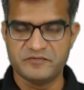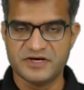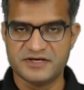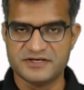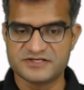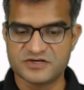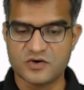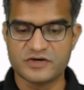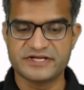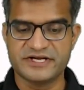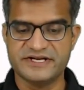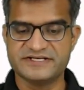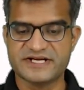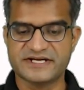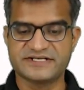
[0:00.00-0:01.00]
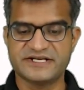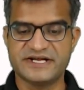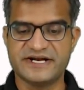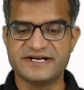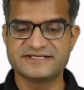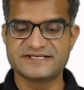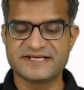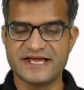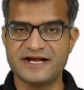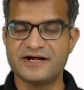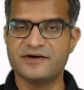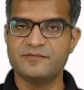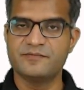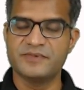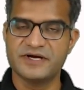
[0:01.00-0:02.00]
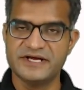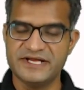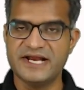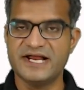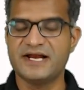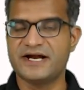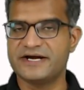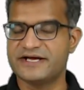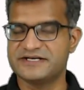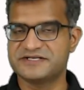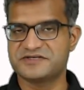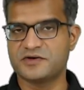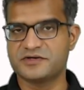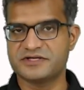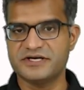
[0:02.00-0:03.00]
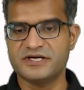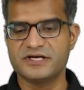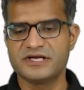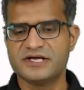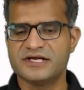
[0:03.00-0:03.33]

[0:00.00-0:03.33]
slot 3 is actually getting scaled up in LRDI and slot 3.